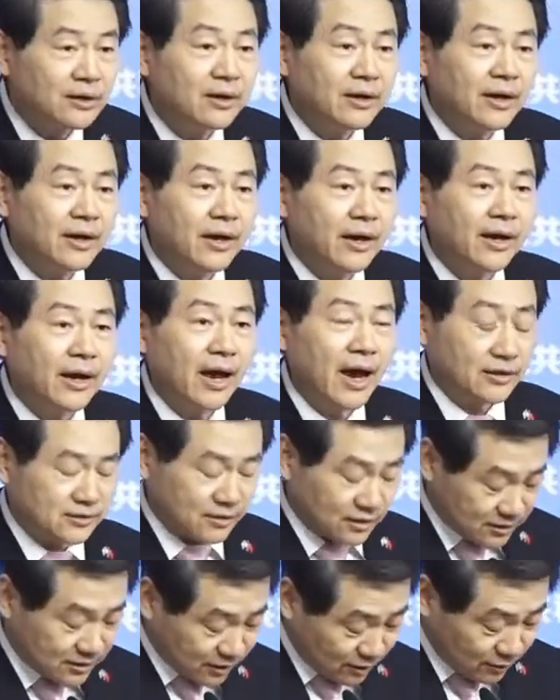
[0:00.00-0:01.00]
he actually
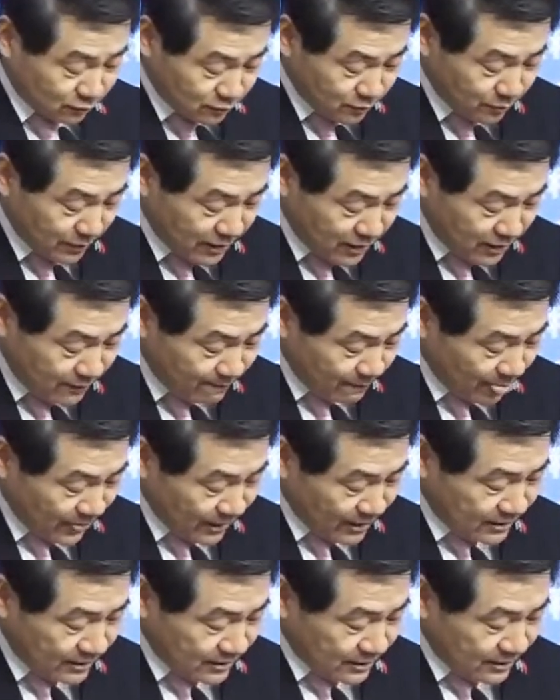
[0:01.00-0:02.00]
told me
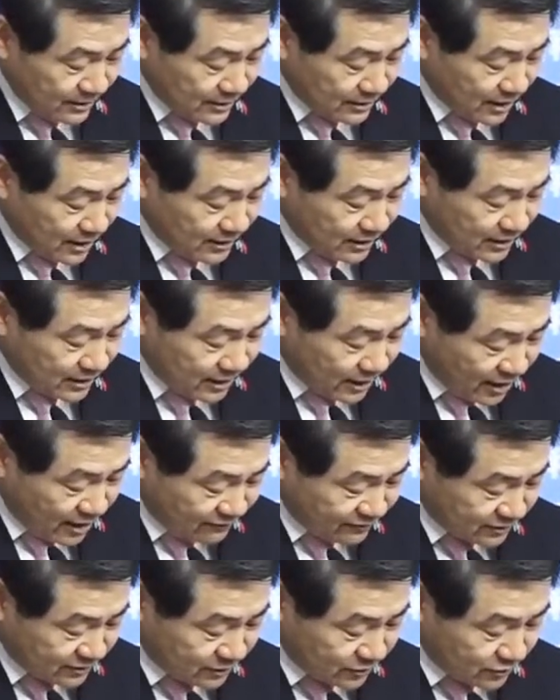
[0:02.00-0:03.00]
that he loves
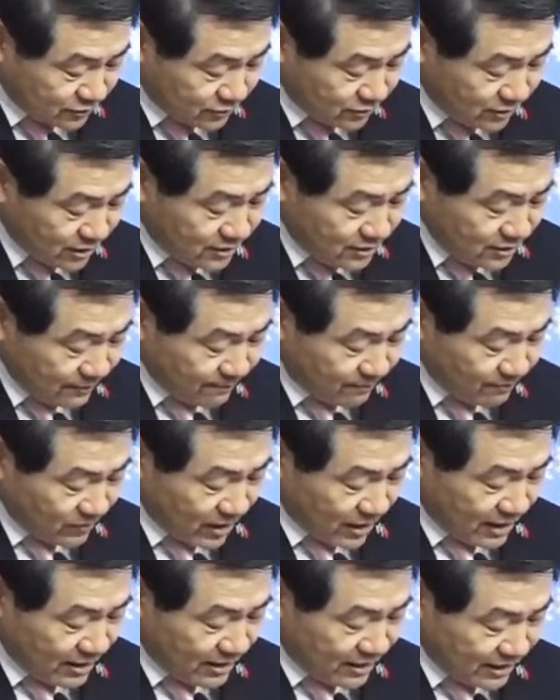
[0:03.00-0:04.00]
the UN
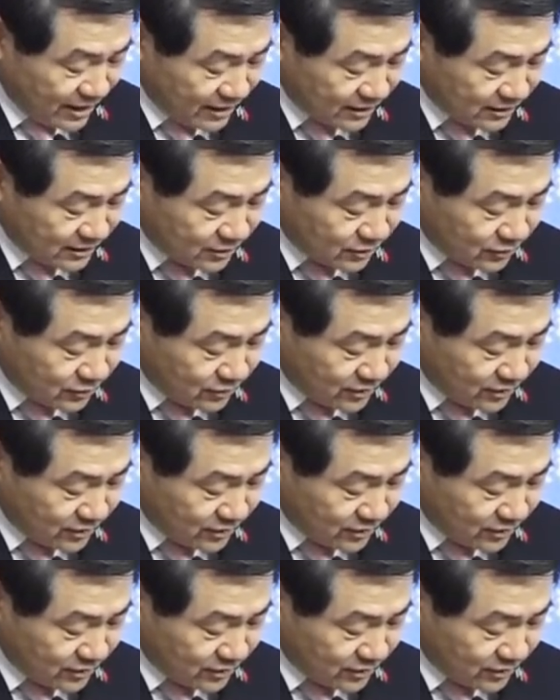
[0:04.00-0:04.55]
and thinks the UN